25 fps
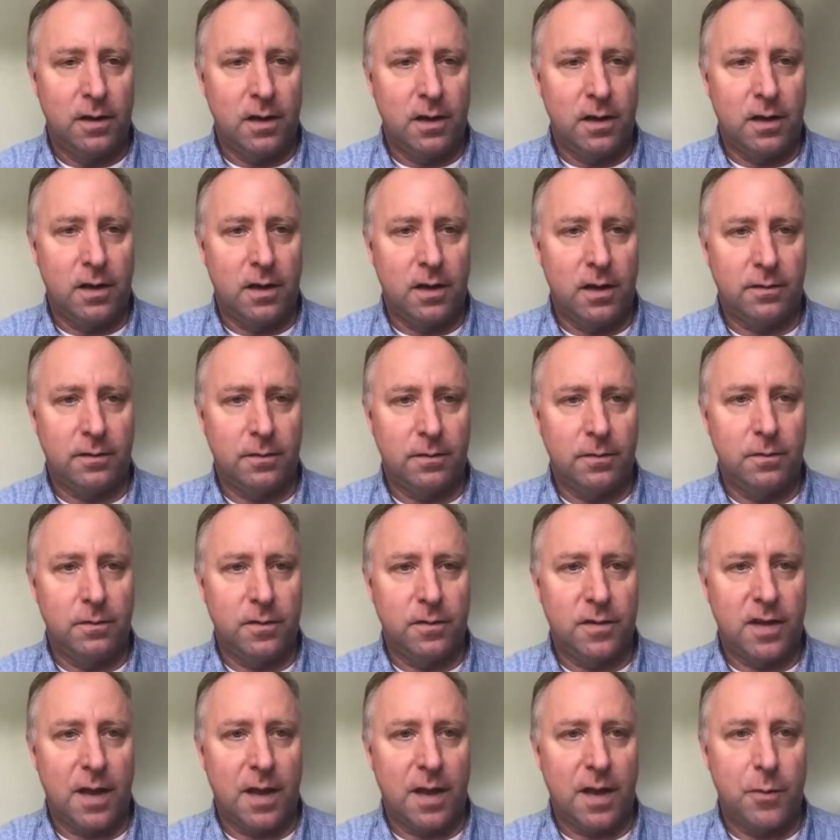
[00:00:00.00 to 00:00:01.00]

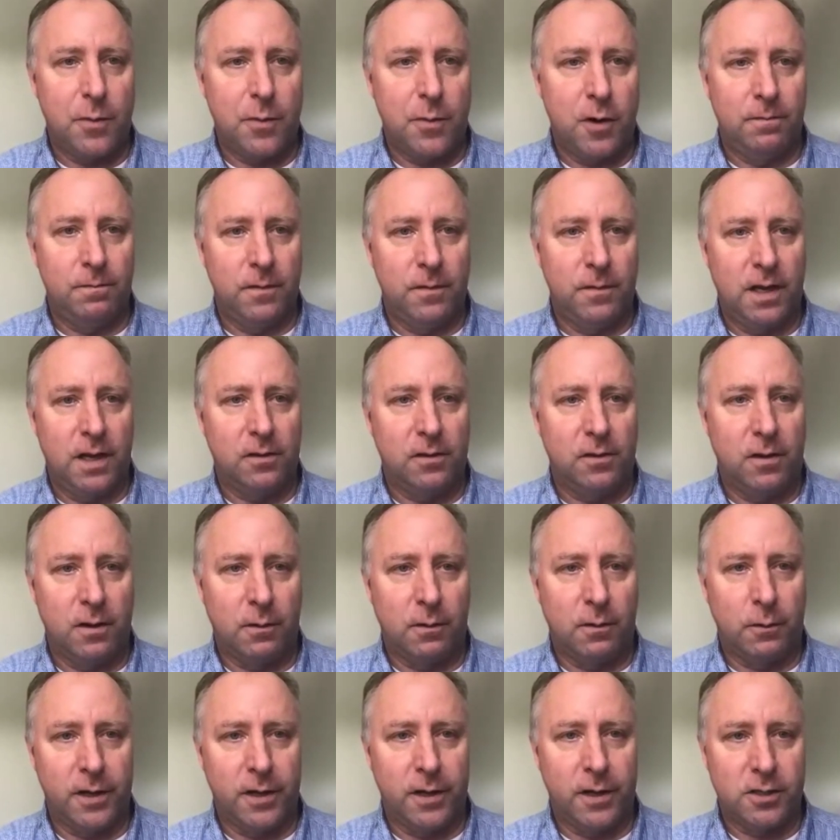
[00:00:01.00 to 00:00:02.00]
time period and a
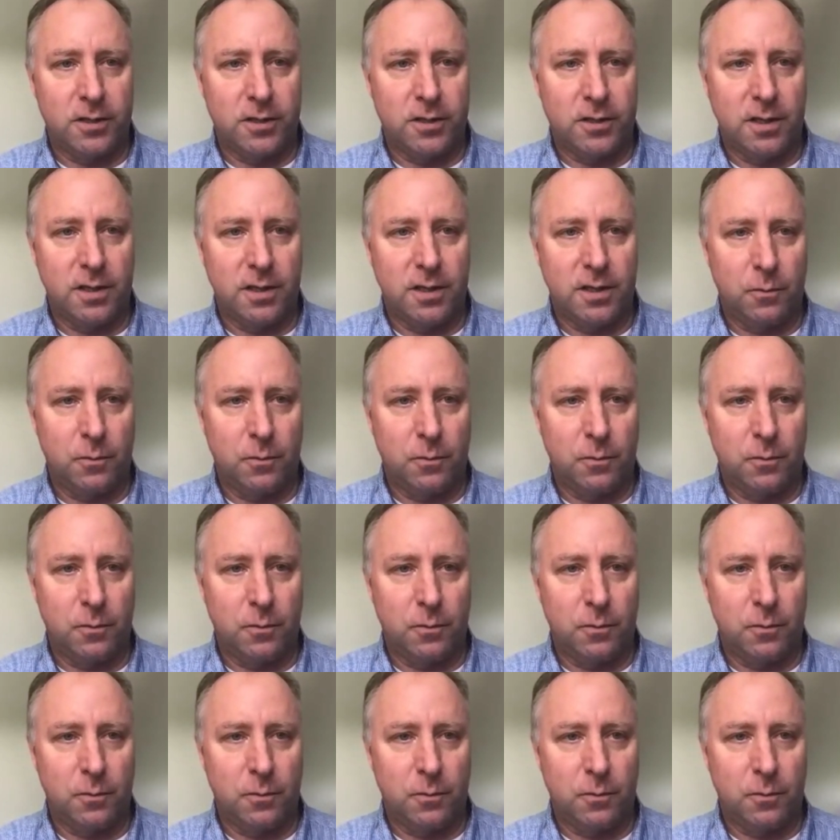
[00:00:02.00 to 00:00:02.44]
long relationship,